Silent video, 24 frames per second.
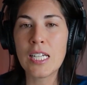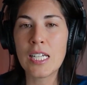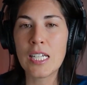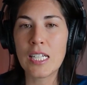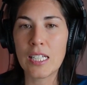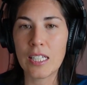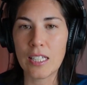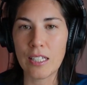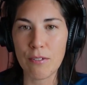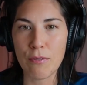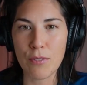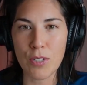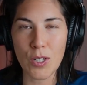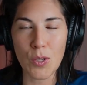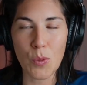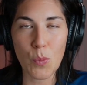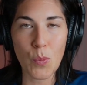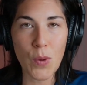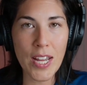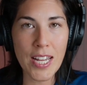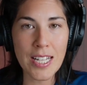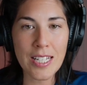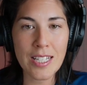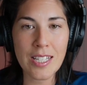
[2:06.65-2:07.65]
lifting
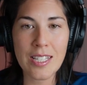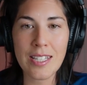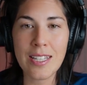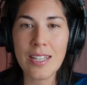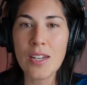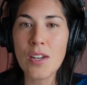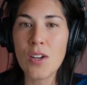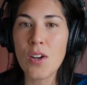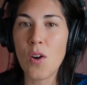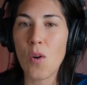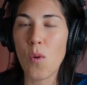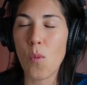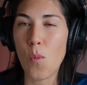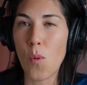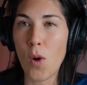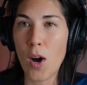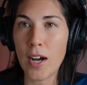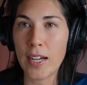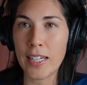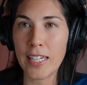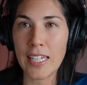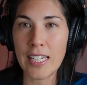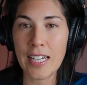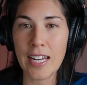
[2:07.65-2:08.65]
weights,
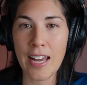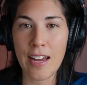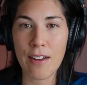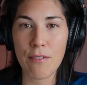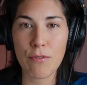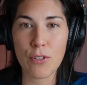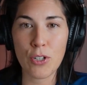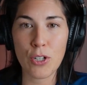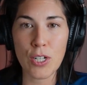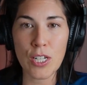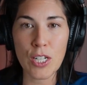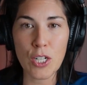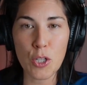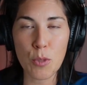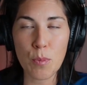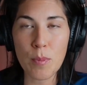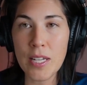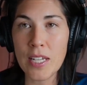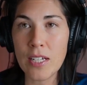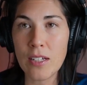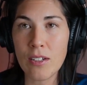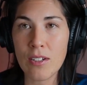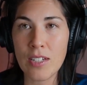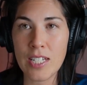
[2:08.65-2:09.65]
walking after each
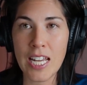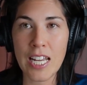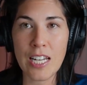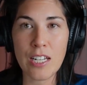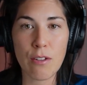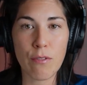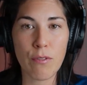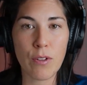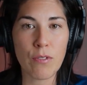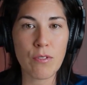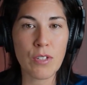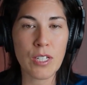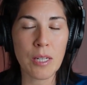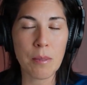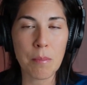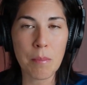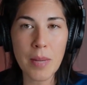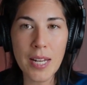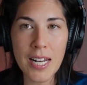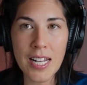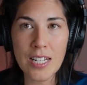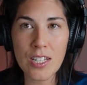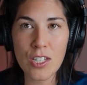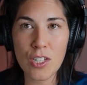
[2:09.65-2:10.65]
meal 10 to 15
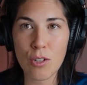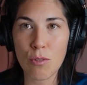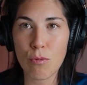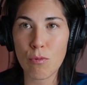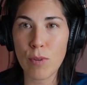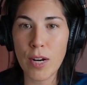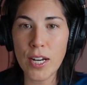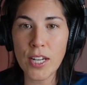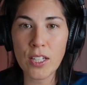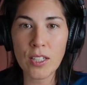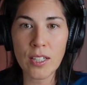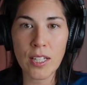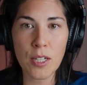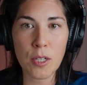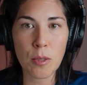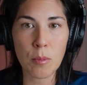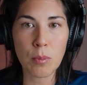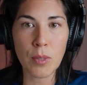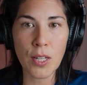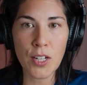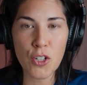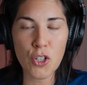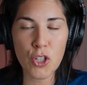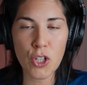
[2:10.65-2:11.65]
minutes to regulate your
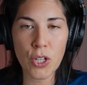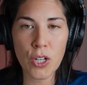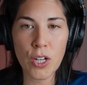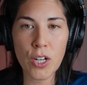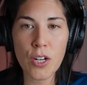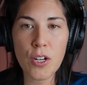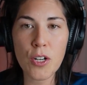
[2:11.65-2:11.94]
blood sugar,